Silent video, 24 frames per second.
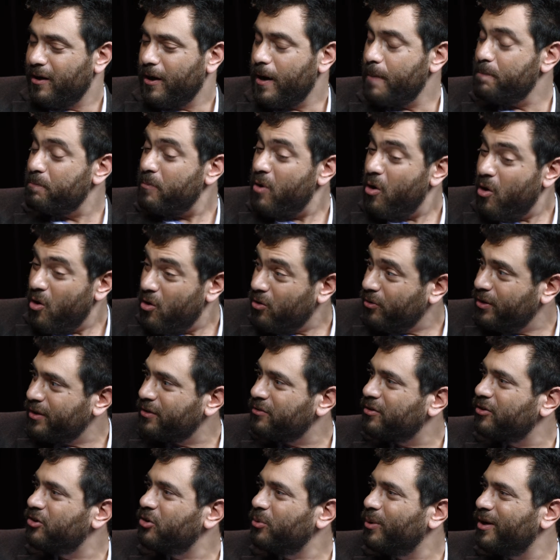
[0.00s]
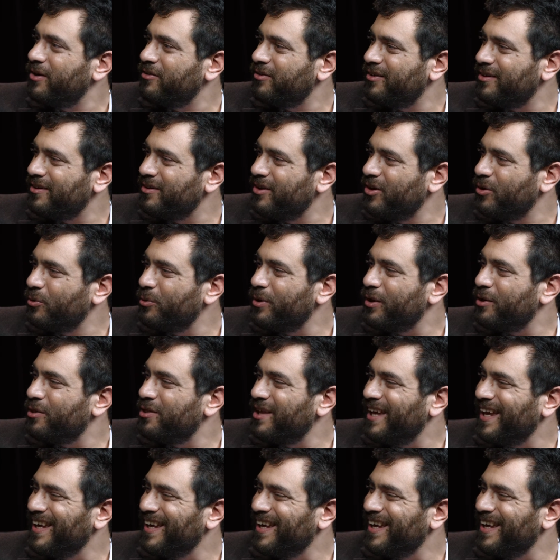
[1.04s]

appalling situation to deal with,